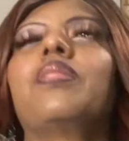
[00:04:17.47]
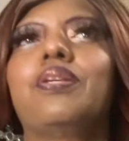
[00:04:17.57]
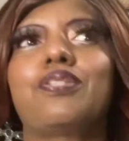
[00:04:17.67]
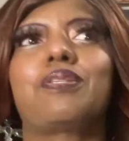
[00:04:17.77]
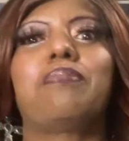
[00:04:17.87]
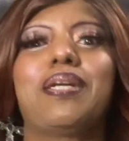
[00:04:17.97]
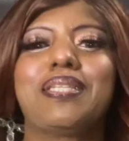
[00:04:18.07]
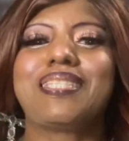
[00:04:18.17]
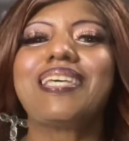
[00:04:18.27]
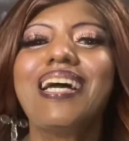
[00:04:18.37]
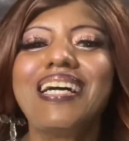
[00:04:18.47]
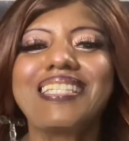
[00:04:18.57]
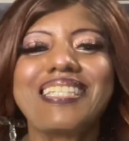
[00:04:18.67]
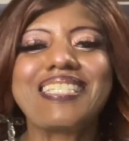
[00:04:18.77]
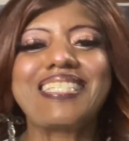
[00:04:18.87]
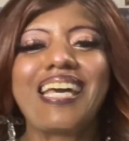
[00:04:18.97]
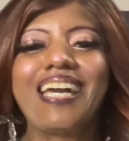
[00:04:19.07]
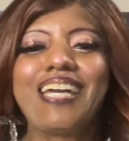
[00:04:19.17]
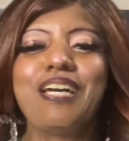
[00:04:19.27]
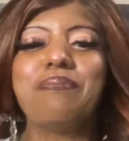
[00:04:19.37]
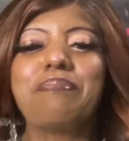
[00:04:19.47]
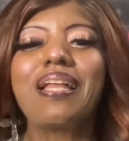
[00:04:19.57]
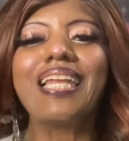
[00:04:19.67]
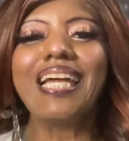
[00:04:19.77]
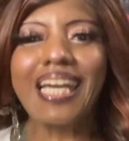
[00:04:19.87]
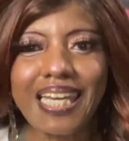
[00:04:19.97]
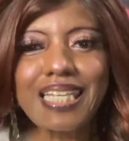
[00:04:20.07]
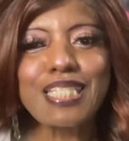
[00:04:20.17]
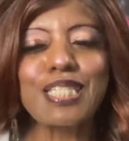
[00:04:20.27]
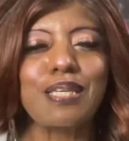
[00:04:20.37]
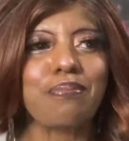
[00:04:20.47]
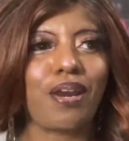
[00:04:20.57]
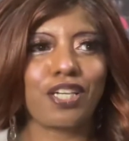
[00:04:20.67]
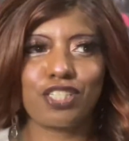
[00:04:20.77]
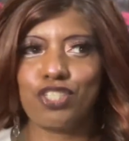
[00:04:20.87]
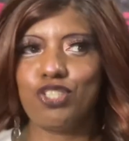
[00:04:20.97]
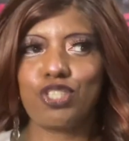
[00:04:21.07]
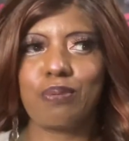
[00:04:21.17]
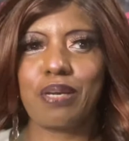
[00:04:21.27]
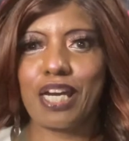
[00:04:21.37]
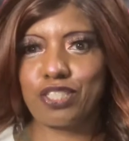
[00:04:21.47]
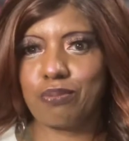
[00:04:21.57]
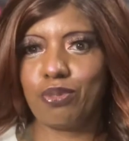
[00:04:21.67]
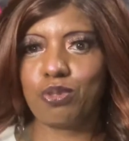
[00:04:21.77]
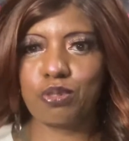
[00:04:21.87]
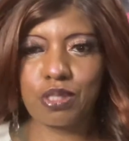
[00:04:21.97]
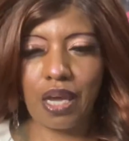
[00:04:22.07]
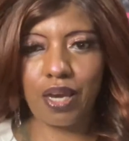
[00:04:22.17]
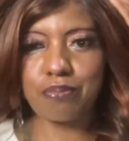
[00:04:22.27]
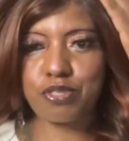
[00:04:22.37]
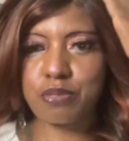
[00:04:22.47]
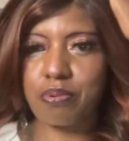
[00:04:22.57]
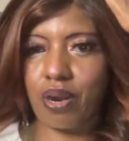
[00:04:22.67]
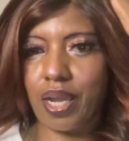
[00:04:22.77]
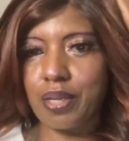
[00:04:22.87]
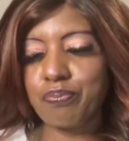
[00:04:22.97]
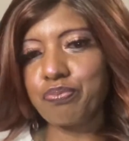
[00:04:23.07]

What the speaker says: space, to stay in place, you probably can use some got to use spray